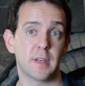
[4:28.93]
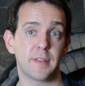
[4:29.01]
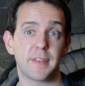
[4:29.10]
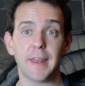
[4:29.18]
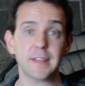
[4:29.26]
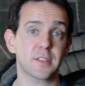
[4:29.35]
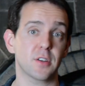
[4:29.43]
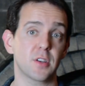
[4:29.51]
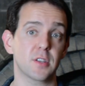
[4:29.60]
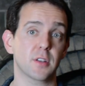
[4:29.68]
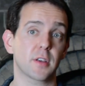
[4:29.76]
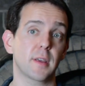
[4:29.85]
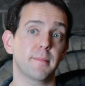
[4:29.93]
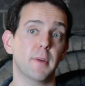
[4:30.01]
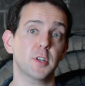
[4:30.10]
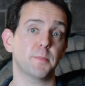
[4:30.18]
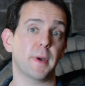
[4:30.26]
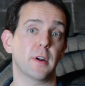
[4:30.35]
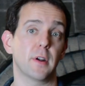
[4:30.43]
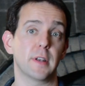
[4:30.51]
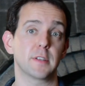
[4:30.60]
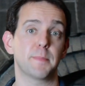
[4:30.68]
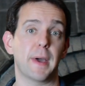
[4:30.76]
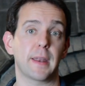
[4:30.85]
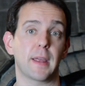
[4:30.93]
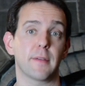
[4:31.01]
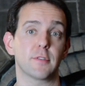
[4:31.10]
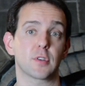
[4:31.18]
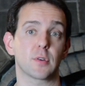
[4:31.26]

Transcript: The next year, he's looking much better and his batting average